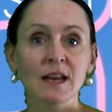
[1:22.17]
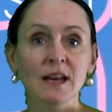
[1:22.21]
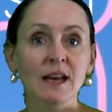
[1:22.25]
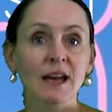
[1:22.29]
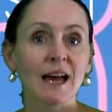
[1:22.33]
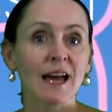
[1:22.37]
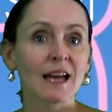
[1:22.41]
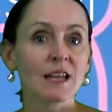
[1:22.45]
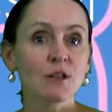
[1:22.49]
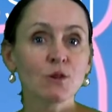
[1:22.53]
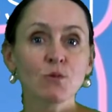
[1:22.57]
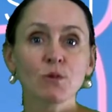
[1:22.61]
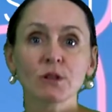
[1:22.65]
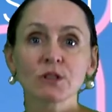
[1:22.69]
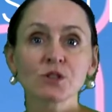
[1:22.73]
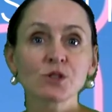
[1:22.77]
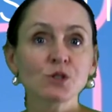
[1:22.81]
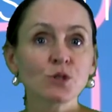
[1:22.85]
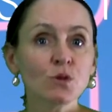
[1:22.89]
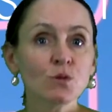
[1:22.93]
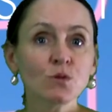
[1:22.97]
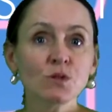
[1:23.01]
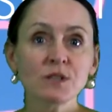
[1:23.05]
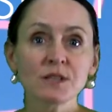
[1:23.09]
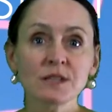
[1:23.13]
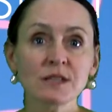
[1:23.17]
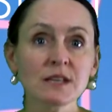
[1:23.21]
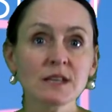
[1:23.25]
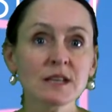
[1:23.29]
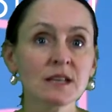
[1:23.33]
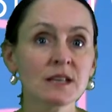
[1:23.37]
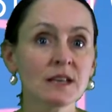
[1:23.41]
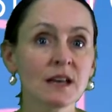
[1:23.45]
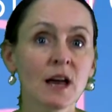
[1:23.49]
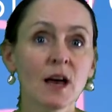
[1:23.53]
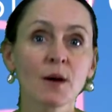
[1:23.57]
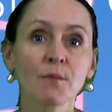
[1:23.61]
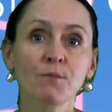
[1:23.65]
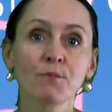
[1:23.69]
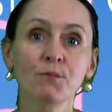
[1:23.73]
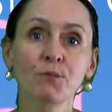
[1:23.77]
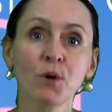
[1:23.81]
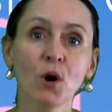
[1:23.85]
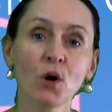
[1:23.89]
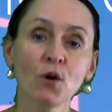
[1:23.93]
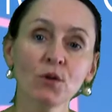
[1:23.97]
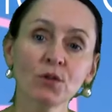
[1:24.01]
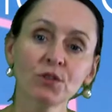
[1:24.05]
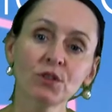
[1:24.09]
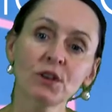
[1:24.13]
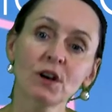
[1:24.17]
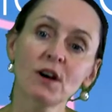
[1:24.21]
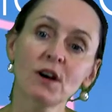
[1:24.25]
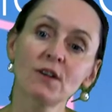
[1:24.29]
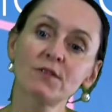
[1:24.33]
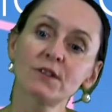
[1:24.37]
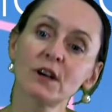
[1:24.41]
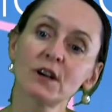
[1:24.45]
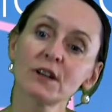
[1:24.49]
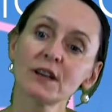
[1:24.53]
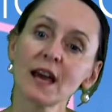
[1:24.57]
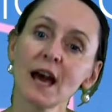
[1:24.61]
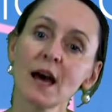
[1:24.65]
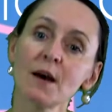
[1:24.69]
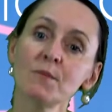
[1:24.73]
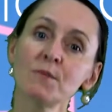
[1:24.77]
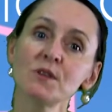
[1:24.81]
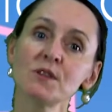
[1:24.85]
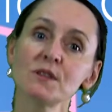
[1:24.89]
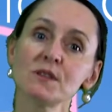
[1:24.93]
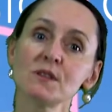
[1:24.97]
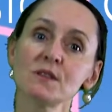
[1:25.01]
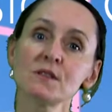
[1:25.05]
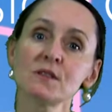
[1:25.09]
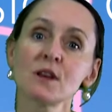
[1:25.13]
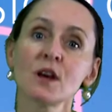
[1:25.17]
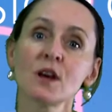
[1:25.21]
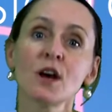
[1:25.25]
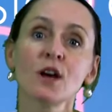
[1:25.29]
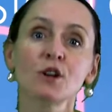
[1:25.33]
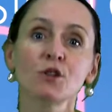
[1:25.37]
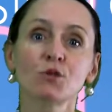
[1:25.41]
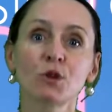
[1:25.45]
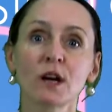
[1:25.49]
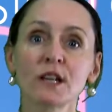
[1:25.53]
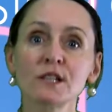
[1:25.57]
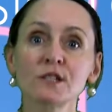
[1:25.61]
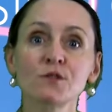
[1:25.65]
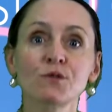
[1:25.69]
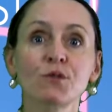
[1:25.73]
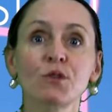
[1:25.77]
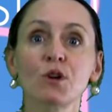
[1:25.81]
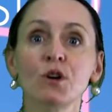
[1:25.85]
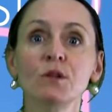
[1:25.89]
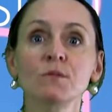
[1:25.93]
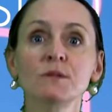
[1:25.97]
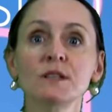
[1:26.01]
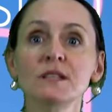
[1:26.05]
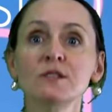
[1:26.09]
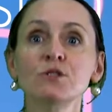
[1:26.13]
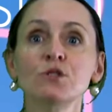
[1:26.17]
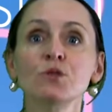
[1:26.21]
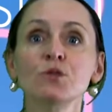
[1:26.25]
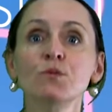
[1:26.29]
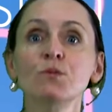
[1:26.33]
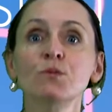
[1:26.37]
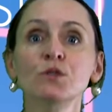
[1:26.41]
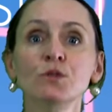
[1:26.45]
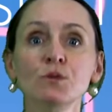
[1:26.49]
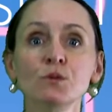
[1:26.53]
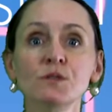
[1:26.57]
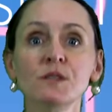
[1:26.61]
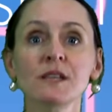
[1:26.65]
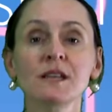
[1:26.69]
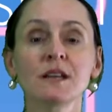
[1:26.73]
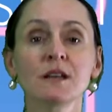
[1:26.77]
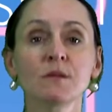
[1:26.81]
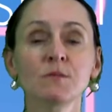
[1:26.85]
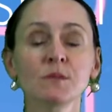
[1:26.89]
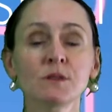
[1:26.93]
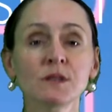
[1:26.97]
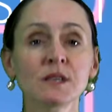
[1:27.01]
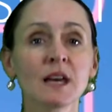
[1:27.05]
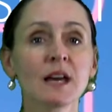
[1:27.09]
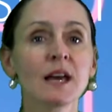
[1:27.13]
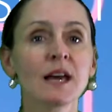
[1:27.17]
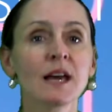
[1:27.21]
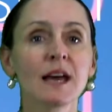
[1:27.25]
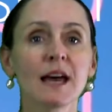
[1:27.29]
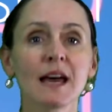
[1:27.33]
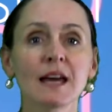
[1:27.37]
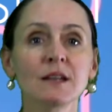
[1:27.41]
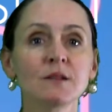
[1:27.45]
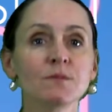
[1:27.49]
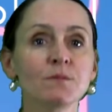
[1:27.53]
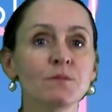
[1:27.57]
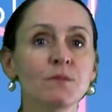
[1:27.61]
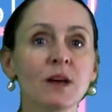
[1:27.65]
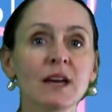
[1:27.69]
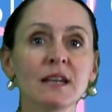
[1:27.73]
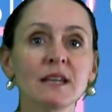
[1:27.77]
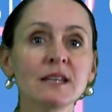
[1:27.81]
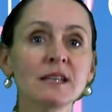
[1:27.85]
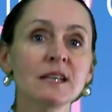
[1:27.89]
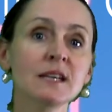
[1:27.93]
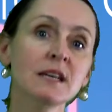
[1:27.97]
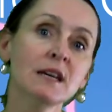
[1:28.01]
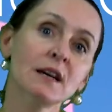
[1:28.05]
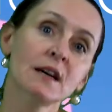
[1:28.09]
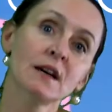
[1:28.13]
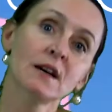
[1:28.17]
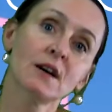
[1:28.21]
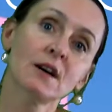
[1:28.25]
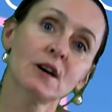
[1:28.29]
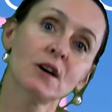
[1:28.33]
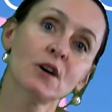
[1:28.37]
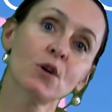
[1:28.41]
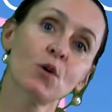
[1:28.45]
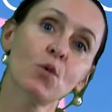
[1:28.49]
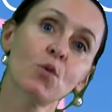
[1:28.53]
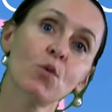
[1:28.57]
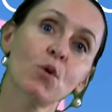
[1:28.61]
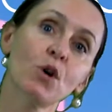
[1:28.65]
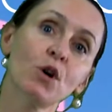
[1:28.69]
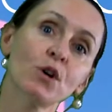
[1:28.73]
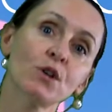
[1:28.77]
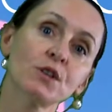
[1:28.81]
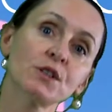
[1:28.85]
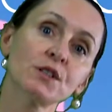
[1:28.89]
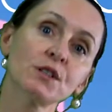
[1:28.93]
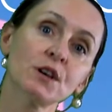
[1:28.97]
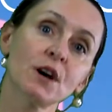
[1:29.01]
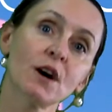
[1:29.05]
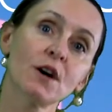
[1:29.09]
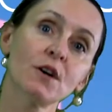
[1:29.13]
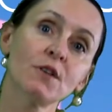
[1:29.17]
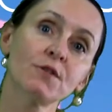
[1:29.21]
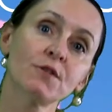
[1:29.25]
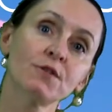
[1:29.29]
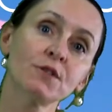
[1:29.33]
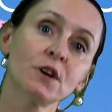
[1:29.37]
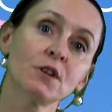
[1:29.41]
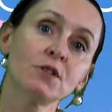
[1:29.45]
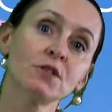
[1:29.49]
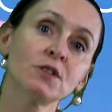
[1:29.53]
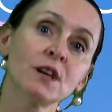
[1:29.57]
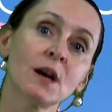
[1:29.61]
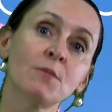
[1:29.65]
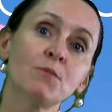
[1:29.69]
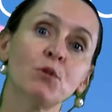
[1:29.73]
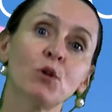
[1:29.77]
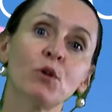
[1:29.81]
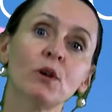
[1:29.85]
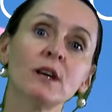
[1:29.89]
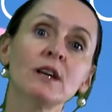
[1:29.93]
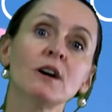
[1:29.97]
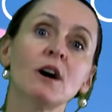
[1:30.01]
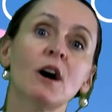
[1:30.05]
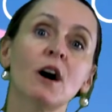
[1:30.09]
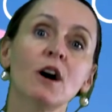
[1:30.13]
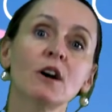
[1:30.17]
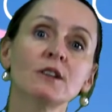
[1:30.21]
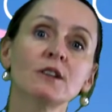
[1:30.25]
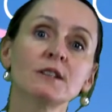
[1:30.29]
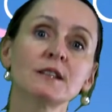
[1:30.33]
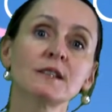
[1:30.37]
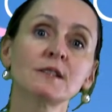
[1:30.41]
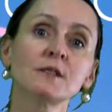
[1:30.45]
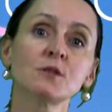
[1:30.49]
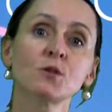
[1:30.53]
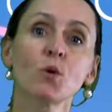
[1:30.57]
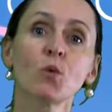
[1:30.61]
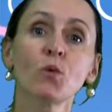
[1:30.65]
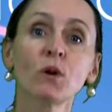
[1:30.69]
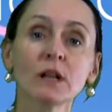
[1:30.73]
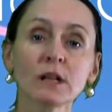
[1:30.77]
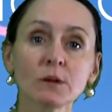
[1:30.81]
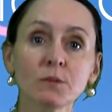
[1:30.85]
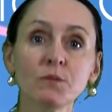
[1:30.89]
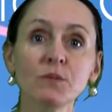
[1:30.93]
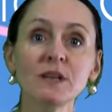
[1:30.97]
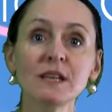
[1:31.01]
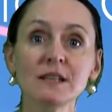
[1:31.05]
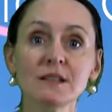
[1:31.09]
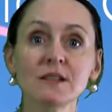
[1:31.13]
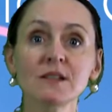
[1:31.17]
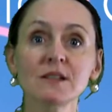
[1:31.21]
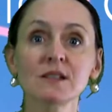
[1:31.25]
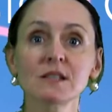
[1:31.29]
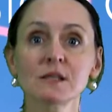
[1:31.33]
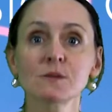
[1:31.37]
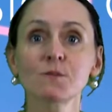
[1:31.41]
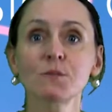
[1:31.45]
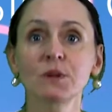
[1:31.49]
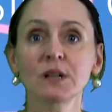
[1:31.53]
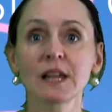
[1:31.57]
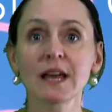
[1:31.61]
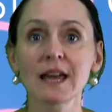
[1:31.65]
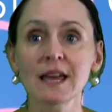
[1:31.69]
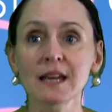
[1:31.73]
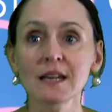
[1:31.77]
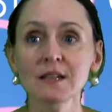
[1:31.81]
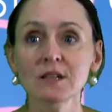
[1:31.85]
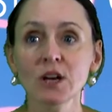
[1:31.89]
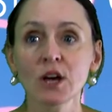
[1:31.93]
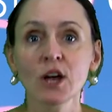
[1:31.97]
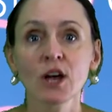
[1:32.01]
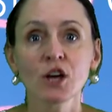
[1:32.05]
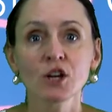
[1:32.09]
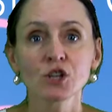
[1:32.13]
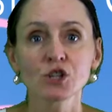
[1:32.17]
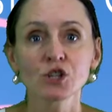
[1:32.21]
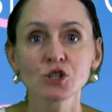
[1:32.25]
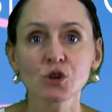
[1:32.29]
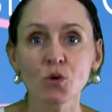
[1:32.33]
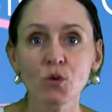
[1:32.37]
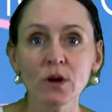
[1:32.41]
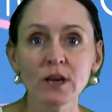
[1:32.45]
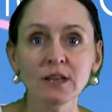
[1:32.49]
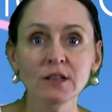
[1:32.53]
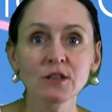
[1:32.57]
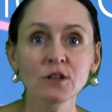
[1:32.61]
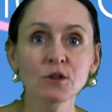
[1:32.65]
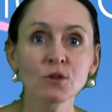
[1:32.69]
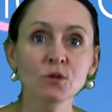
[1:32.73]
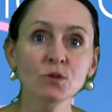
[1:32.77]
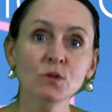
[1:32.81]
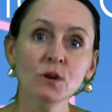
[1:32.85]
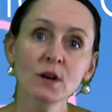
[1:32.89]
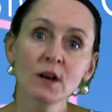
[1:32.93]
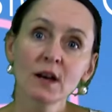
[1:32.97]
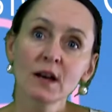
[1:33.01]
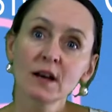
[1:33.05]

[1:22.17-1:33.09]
and you will soon see both of our campuses transformed into museums, and many works of contemporary artists will be displayed, showing you